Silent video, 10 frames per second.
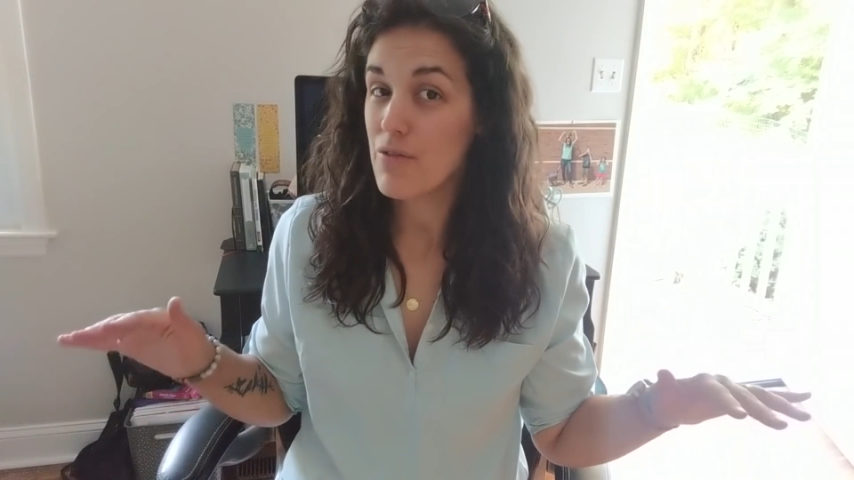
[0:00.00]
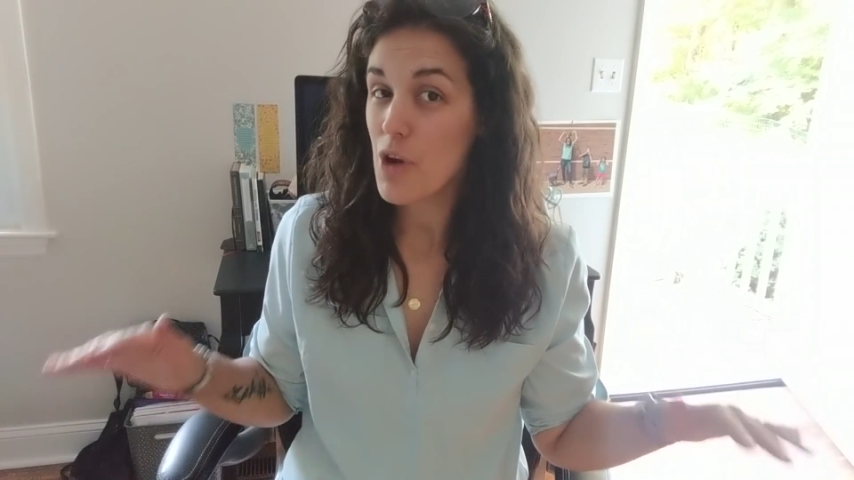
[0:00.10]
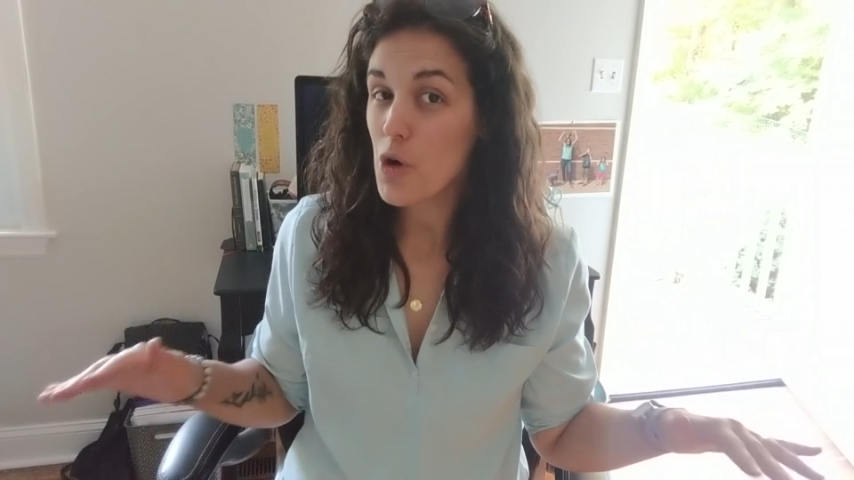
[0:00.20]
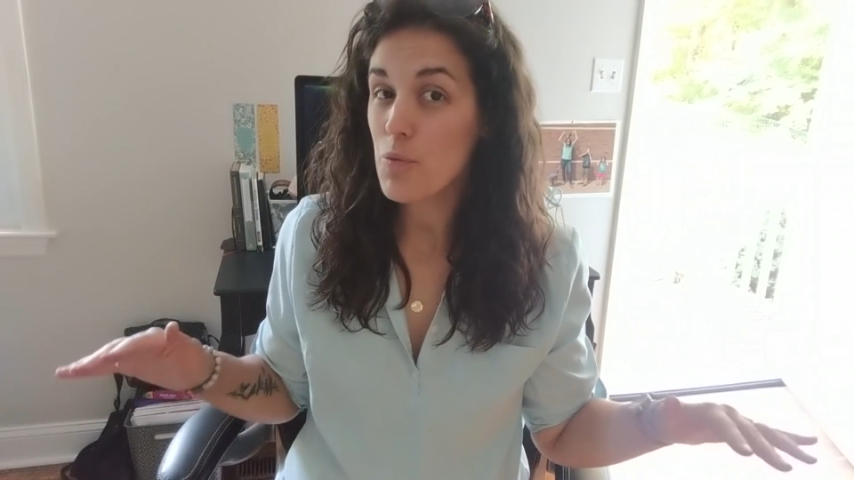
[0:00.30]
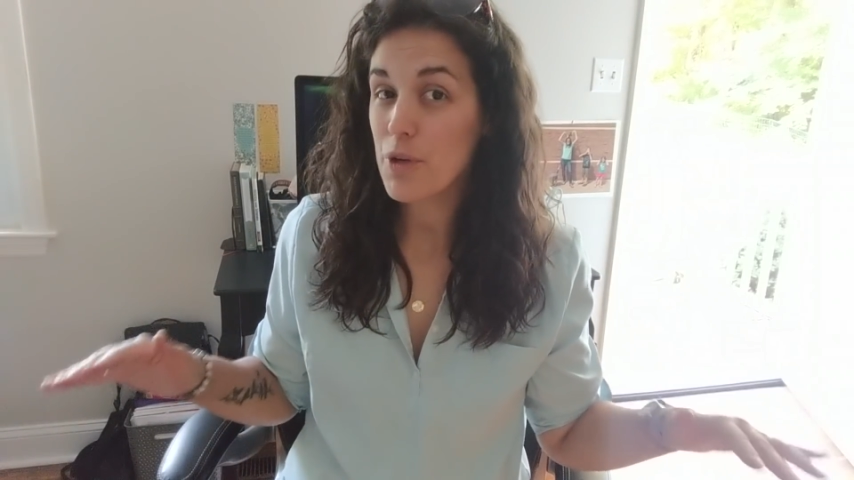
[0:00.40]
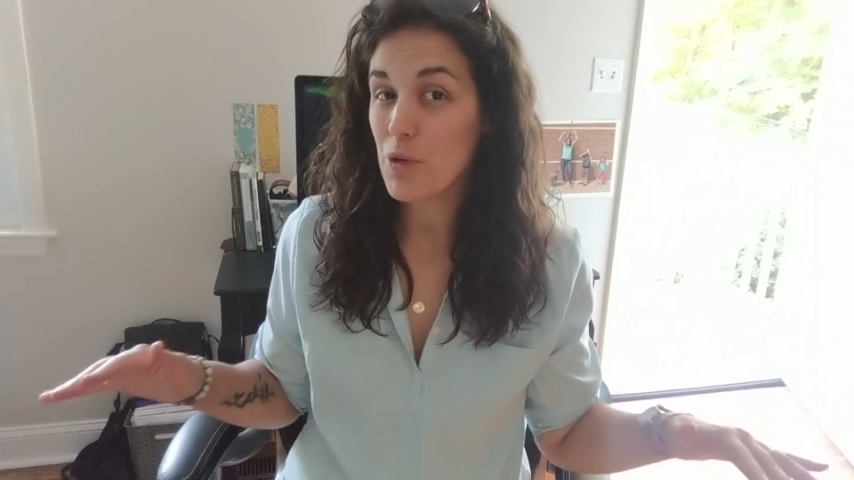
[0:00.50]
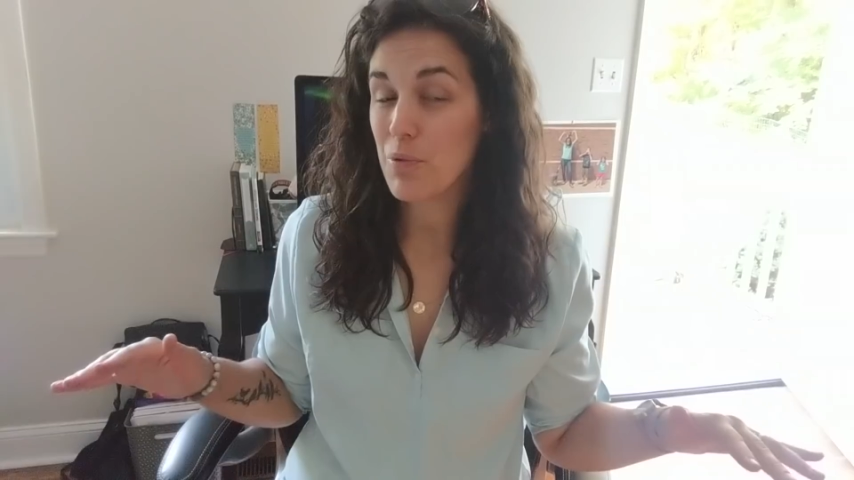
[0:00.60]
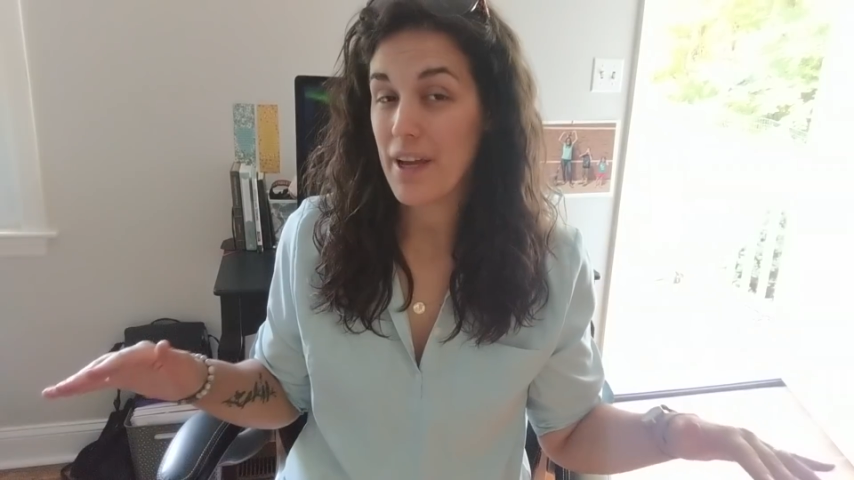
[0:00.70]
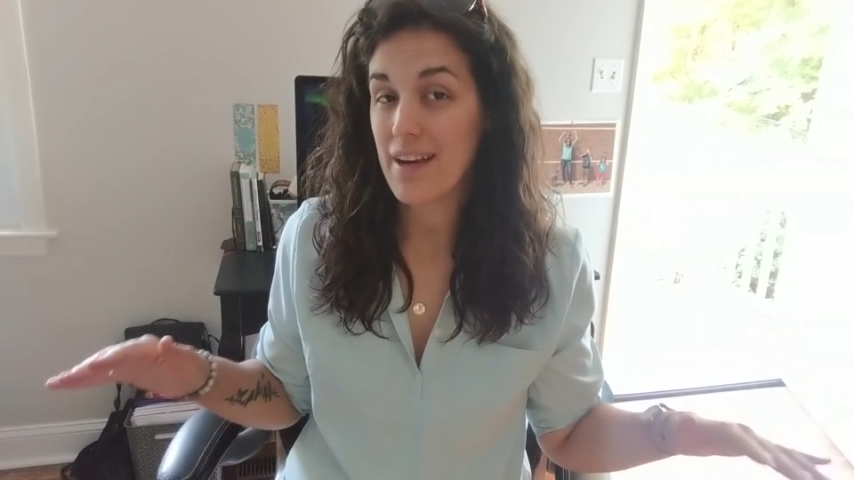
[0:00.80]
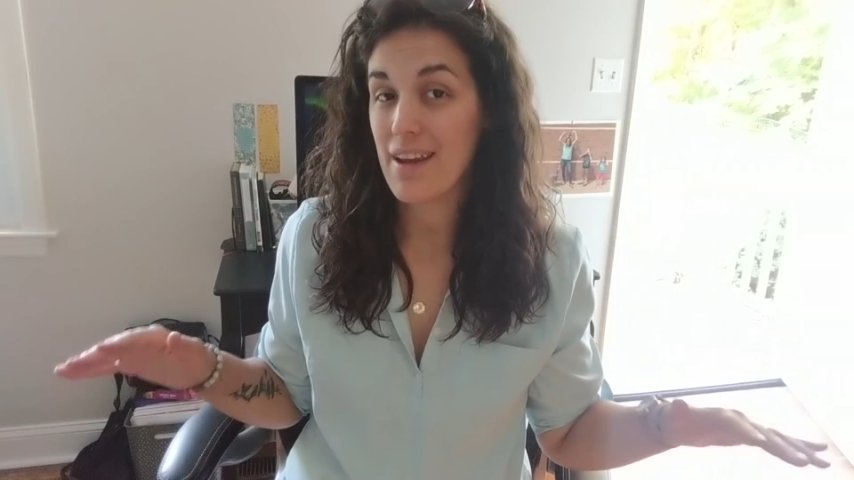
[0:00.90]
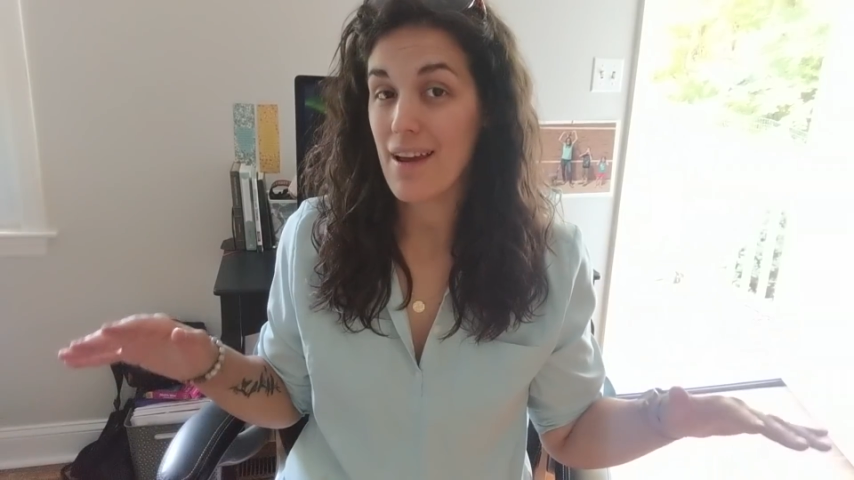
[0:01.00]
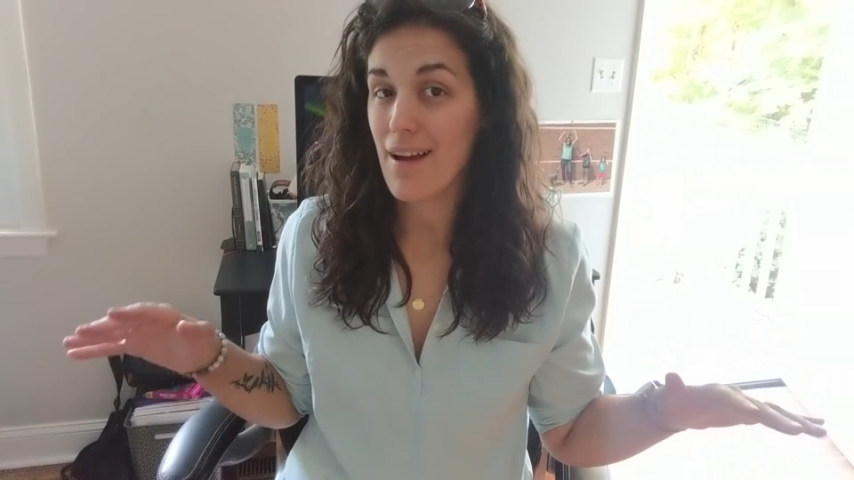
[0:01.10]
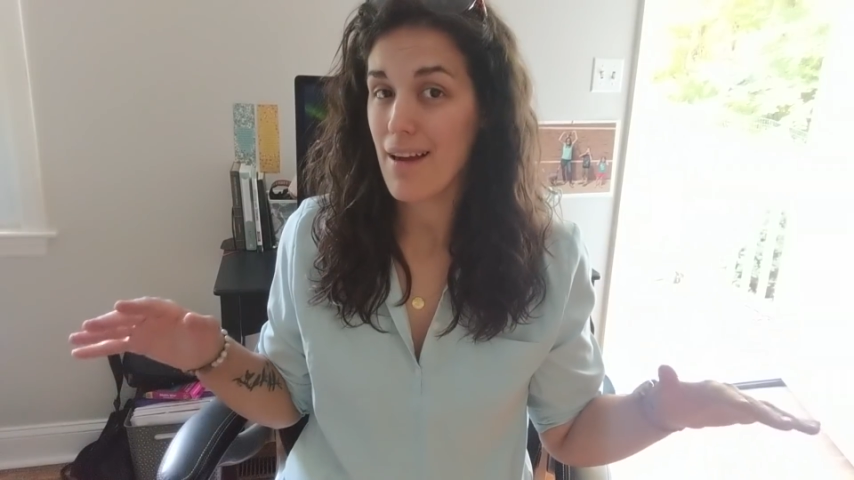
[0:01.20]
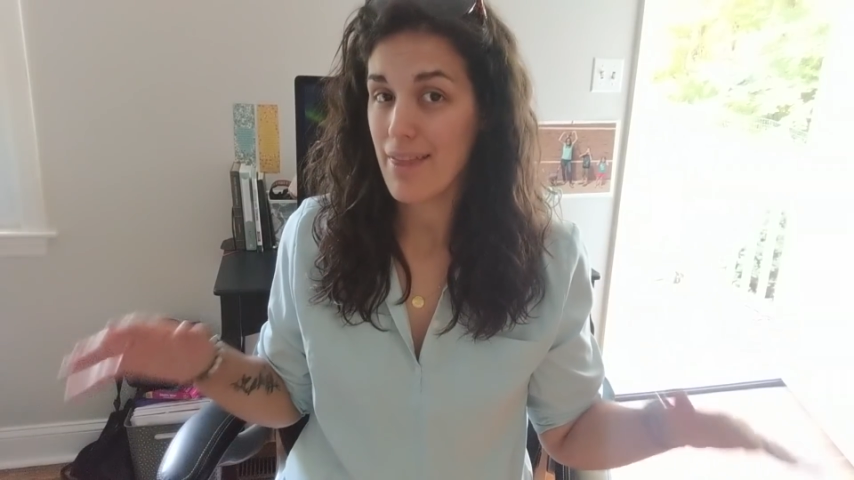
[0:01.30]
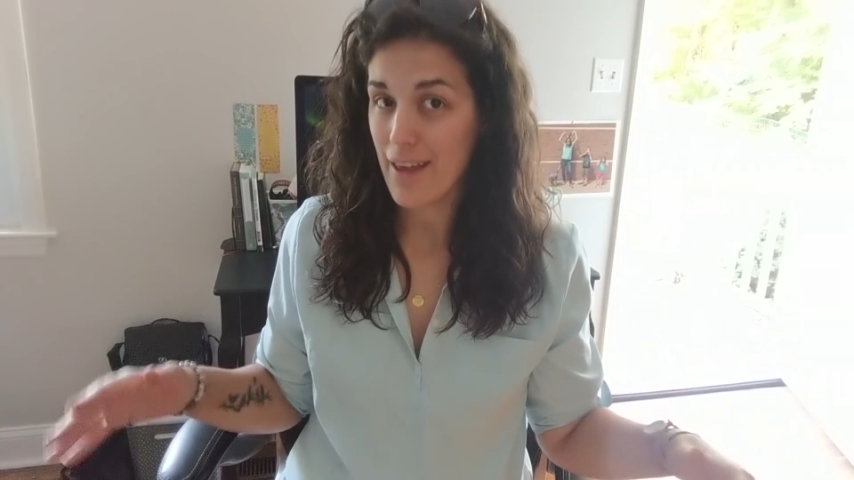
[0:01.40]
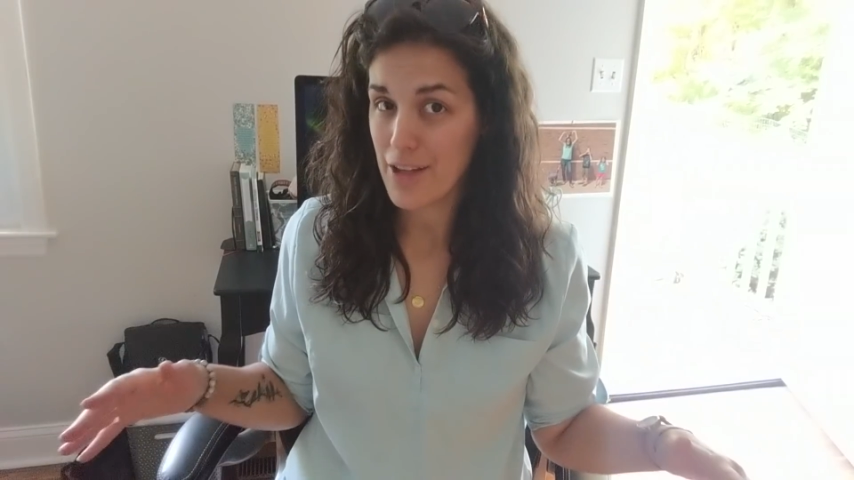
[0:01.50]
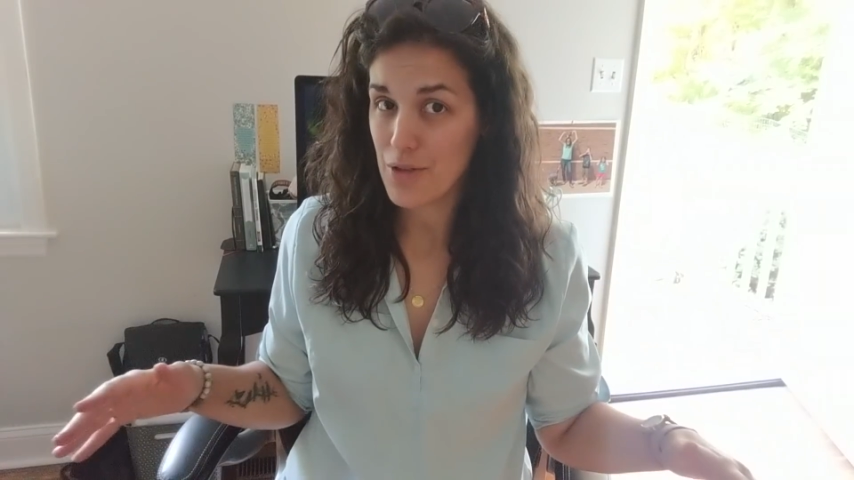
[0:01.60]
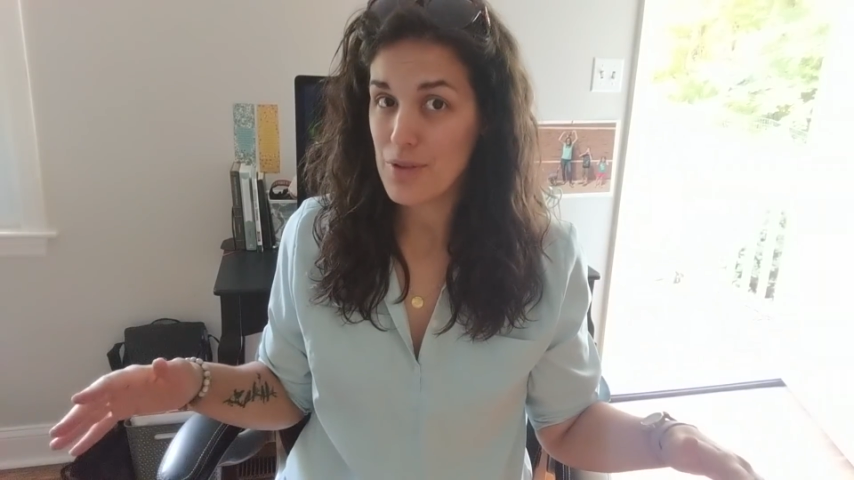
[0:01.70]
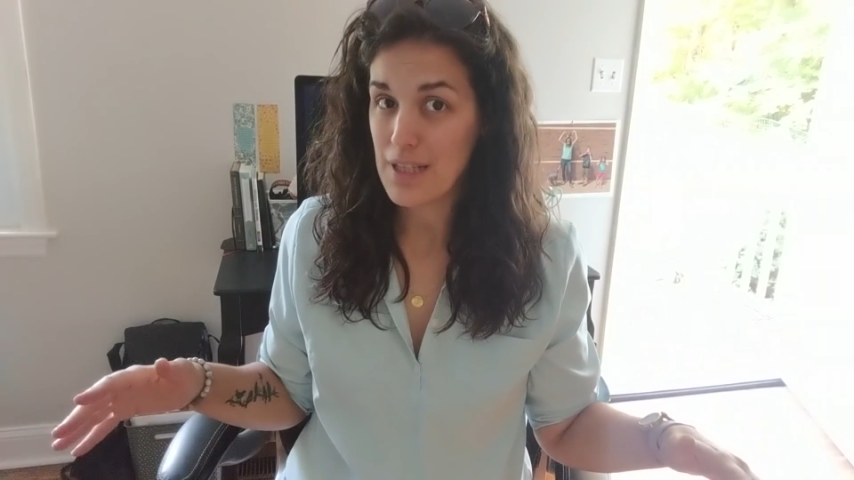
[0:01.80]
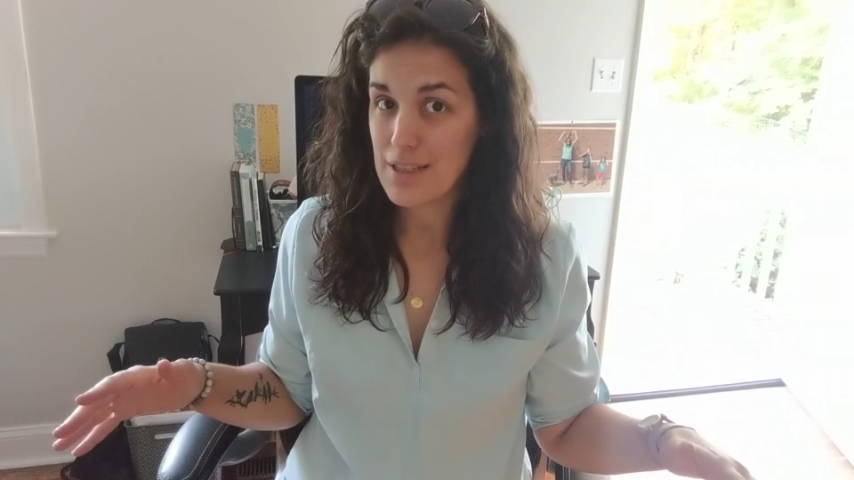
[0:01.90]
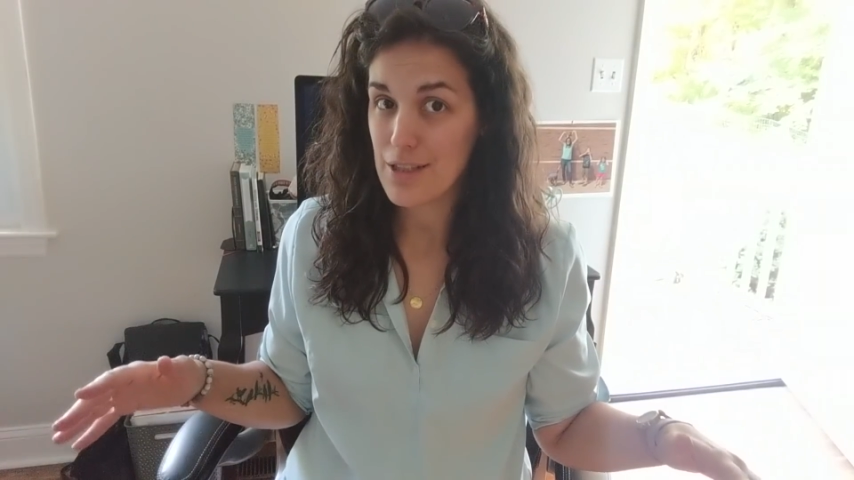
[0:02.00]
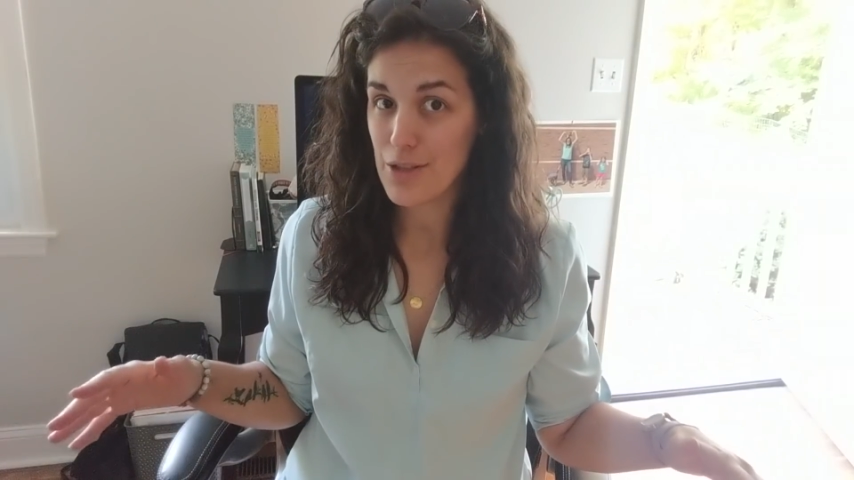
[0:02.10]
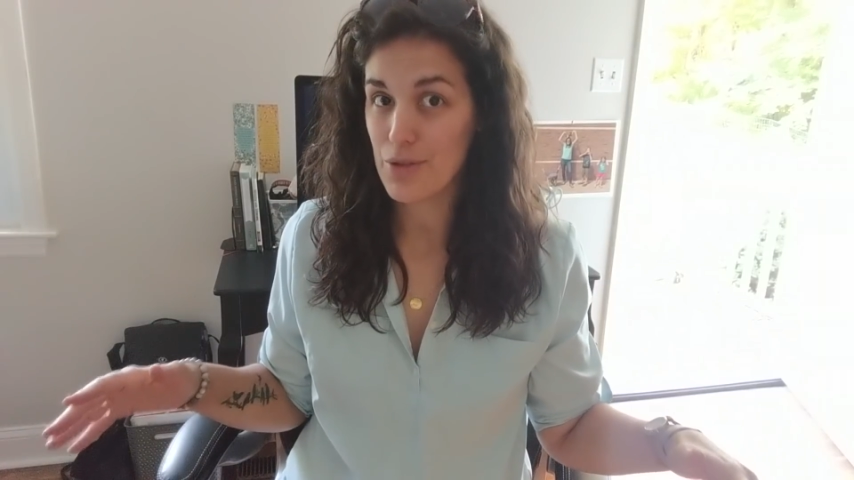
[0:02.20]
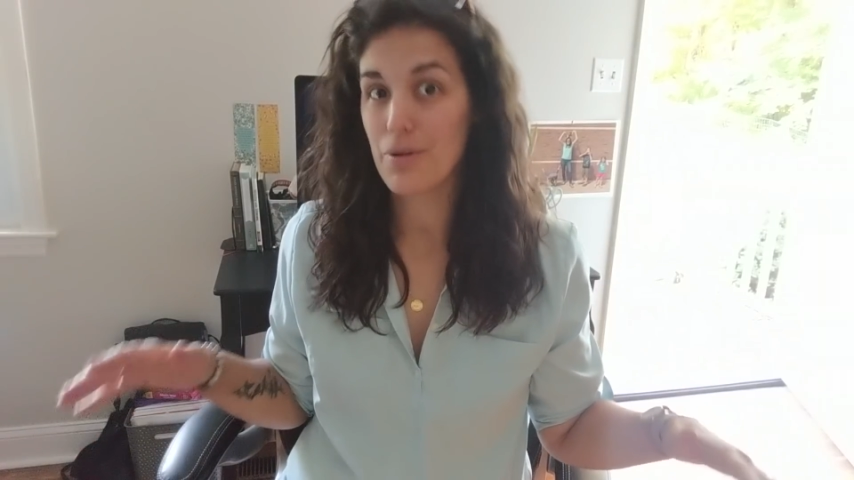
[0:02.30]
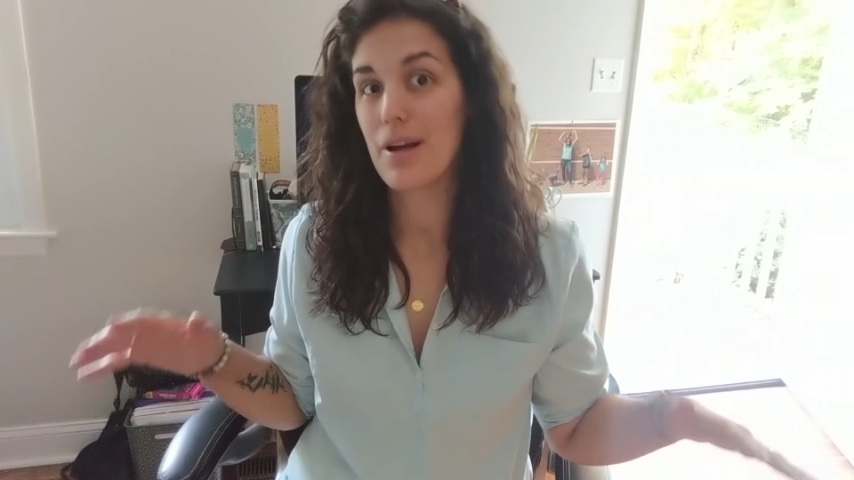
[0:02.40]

no meal planning that you need to do.